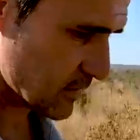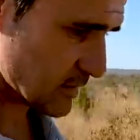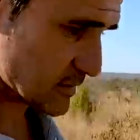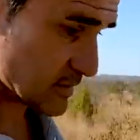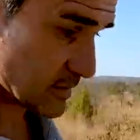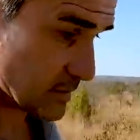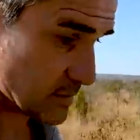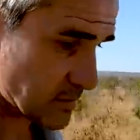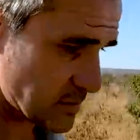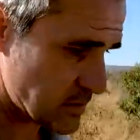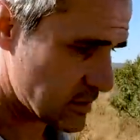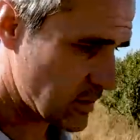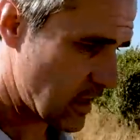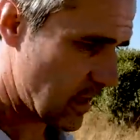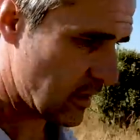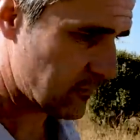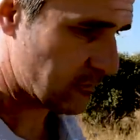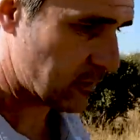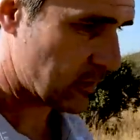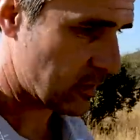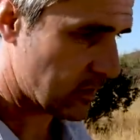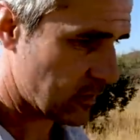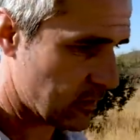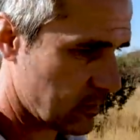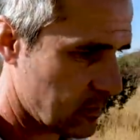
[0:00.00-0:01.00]
He seems to
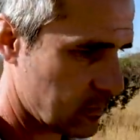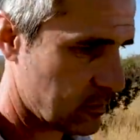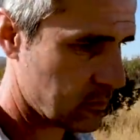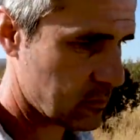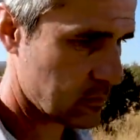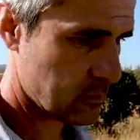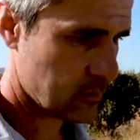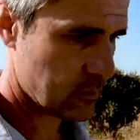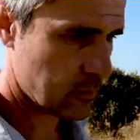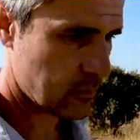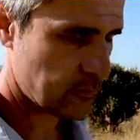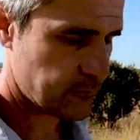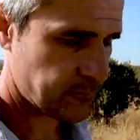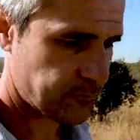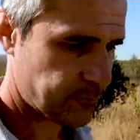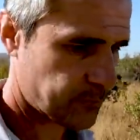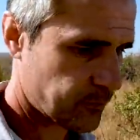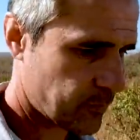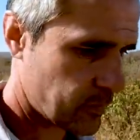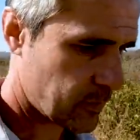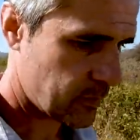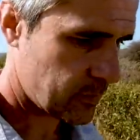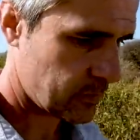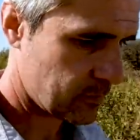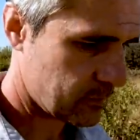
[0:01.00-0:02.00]
have a
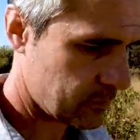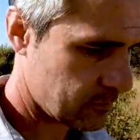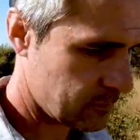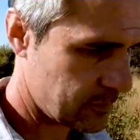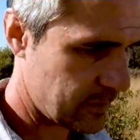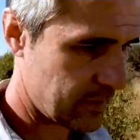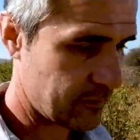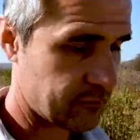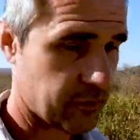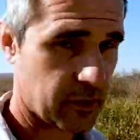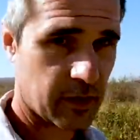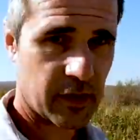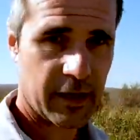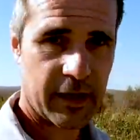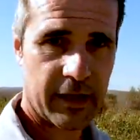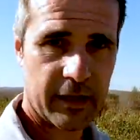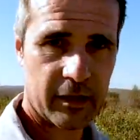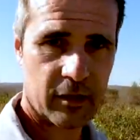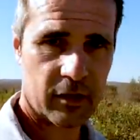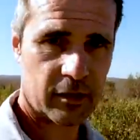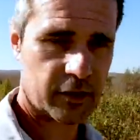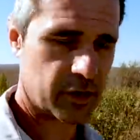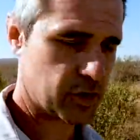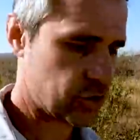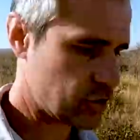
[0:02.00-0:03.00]
level
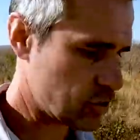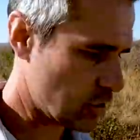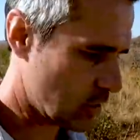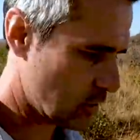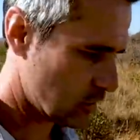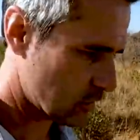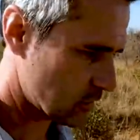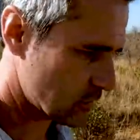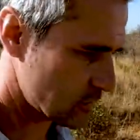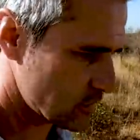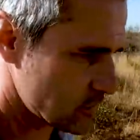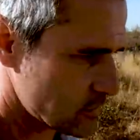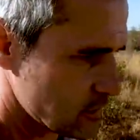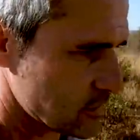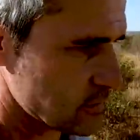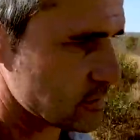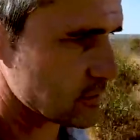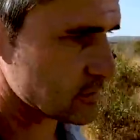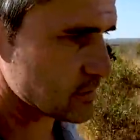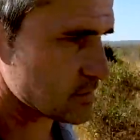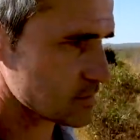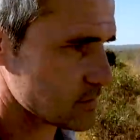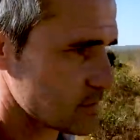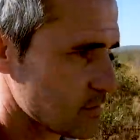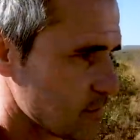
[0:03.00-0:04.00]
head on his shoulders.
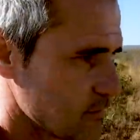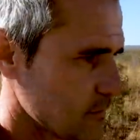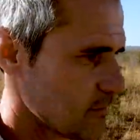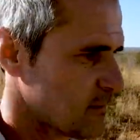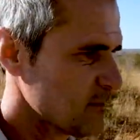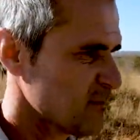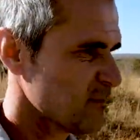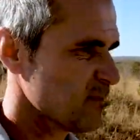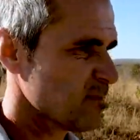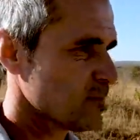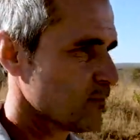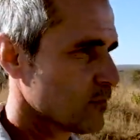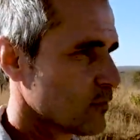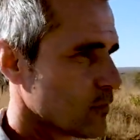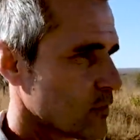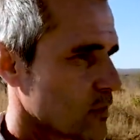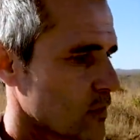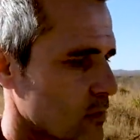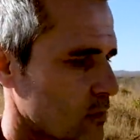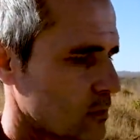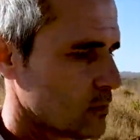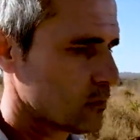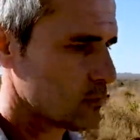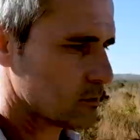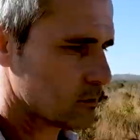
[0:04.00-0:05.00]
He's
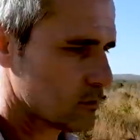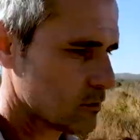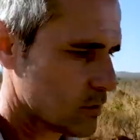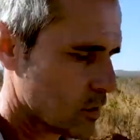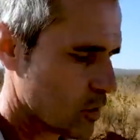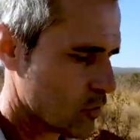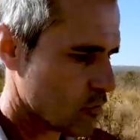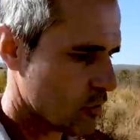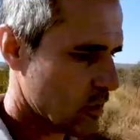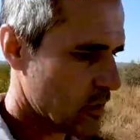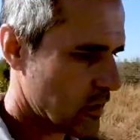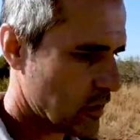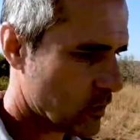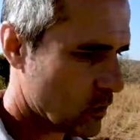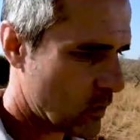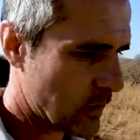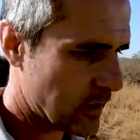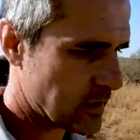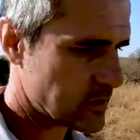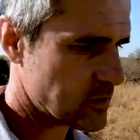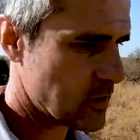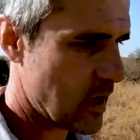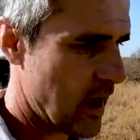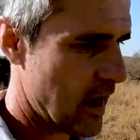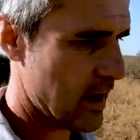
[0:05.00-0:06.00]
not really
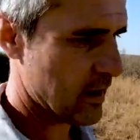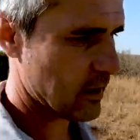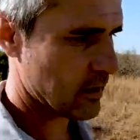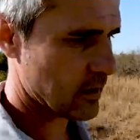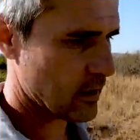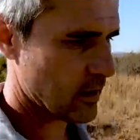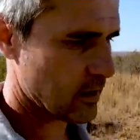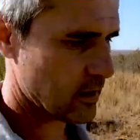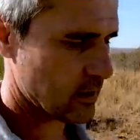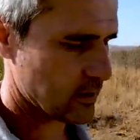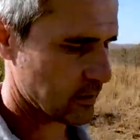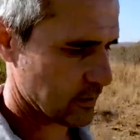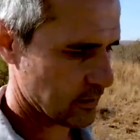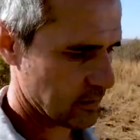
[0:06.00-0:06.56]
quick to anger.